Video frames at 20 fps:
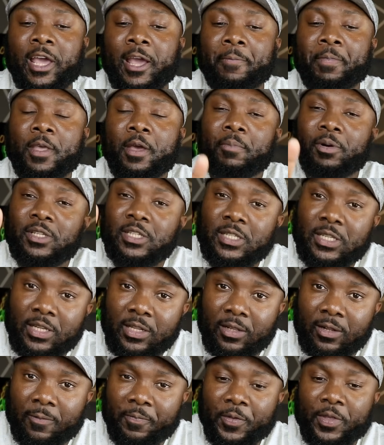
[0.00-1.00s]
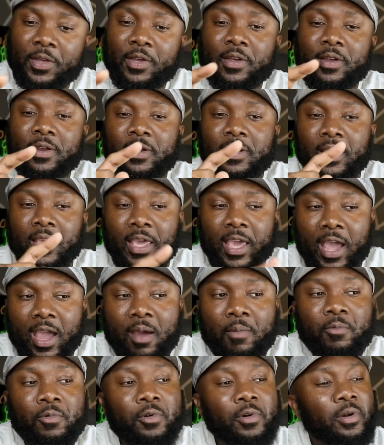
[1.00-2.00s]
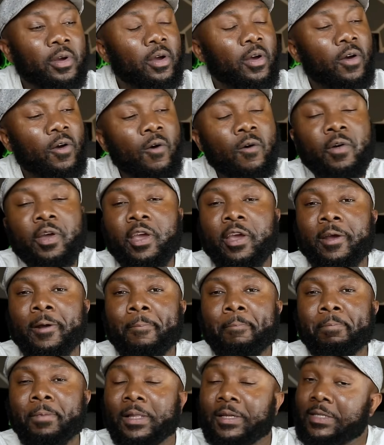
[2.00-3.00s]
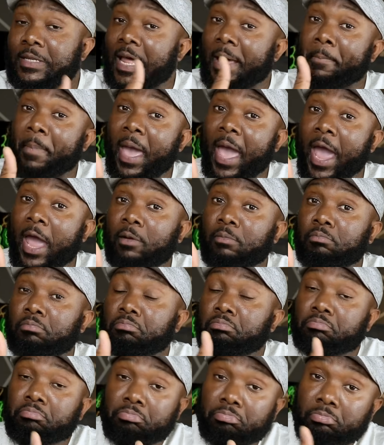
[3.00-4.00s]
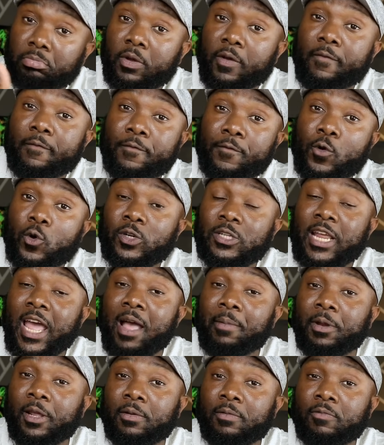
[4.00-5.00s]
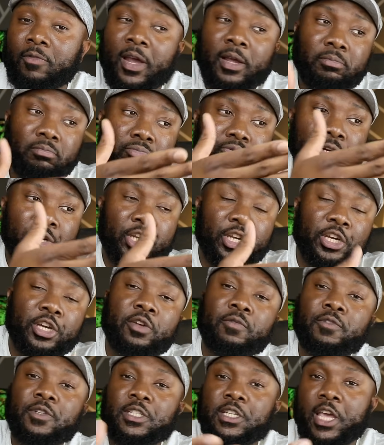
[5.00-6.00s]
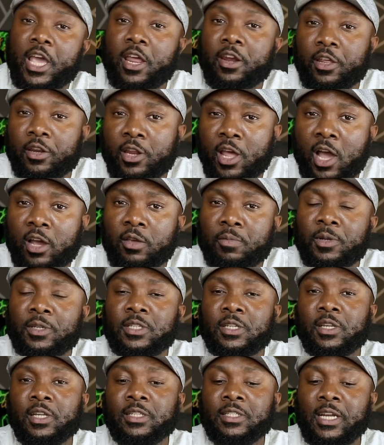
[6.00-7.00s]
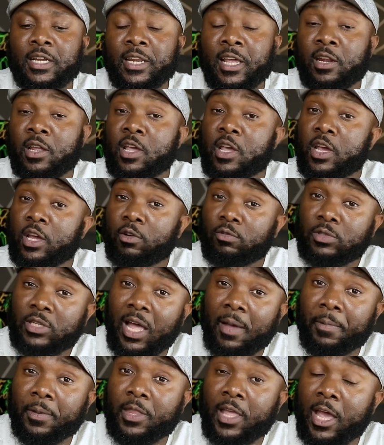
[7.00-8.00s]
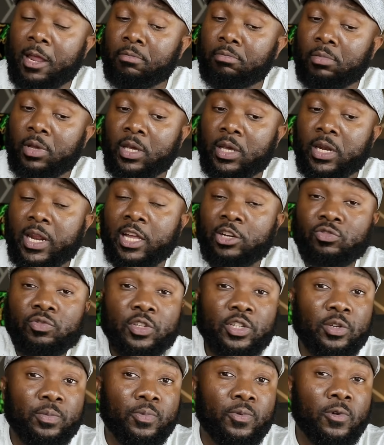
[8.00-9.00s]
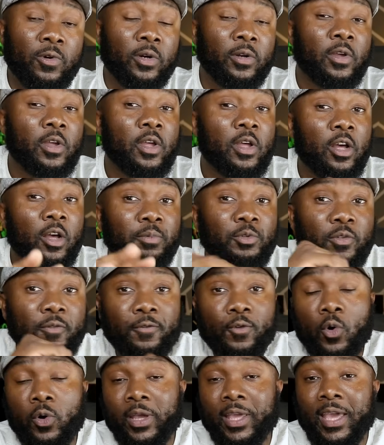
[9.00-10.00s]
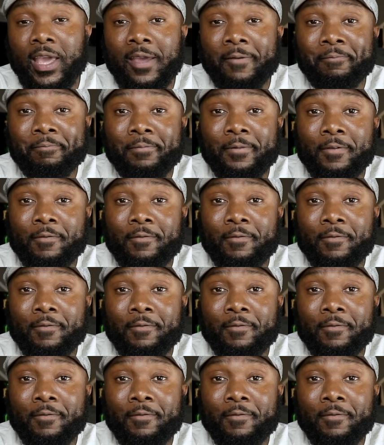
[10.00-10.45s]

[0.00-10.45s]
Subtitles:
there. But still, the camera on here, it's not bad for a tablet, right? Pretty good for scanning documents and things like that. And on top of that, it can actually support up to 4K